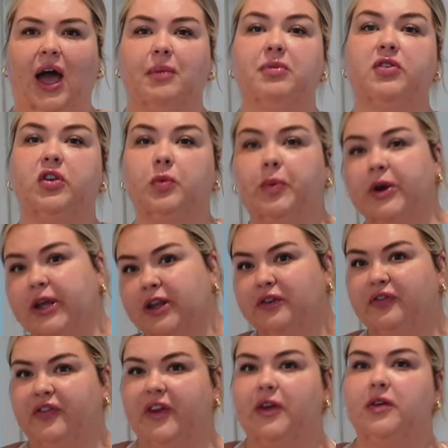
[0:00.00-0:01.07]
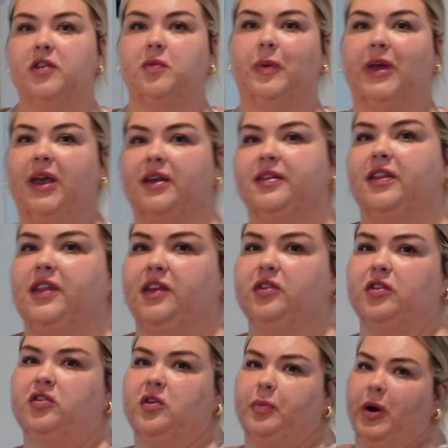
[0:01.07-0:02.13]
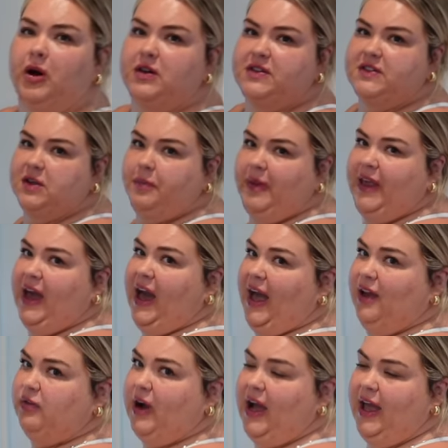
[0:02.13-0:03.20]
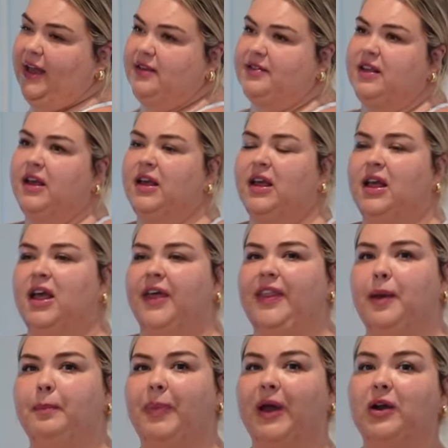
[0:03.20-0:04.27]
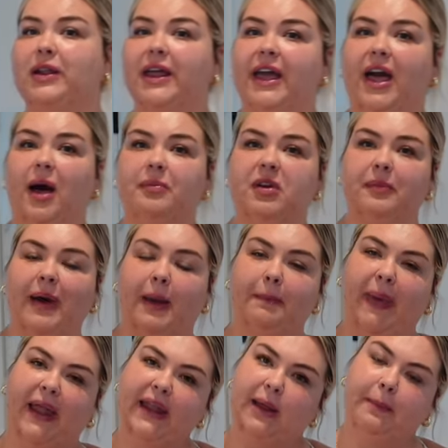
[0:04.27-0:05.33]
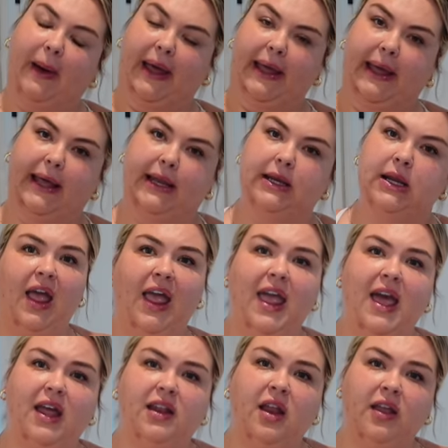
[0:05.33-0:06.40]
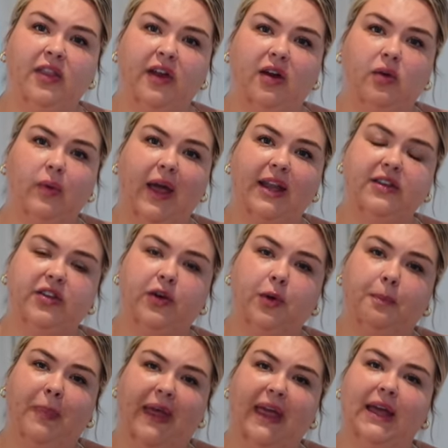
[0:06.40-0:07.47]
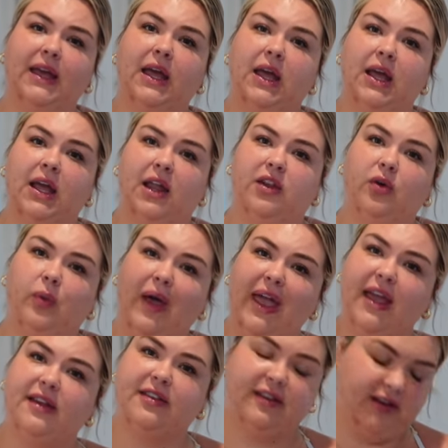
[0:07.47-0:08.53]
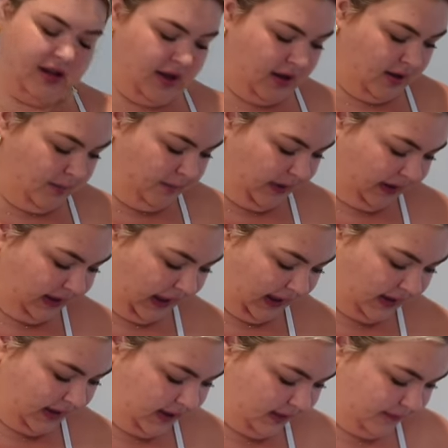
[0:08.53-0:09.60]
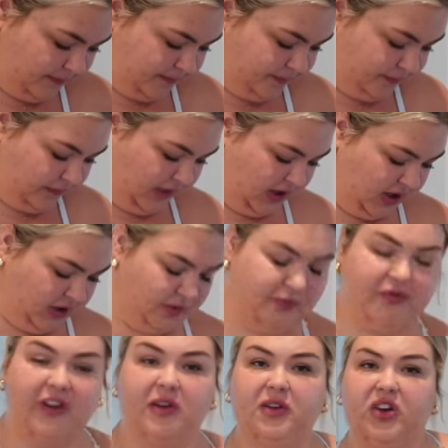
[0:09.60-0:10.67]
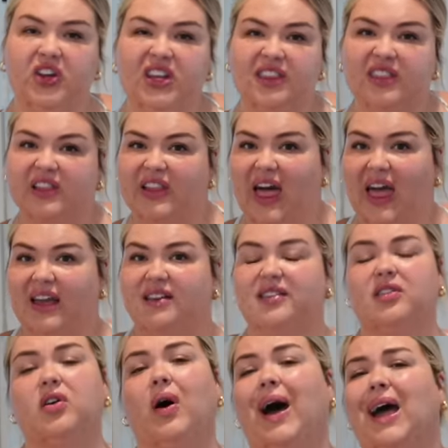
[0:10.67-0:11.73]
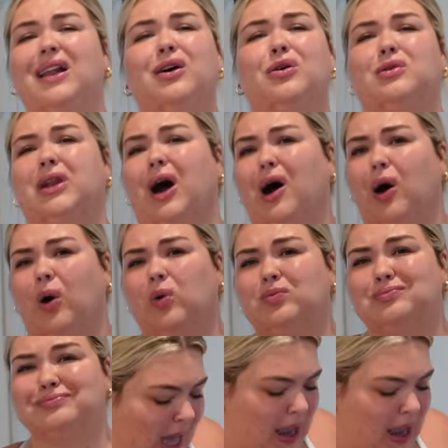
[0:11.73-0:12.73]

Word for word: I'm super confused because these are supposed to be high rise and they barely come to my belly button and they're way too big in the waist but like you know fit good in the legs so I don't know I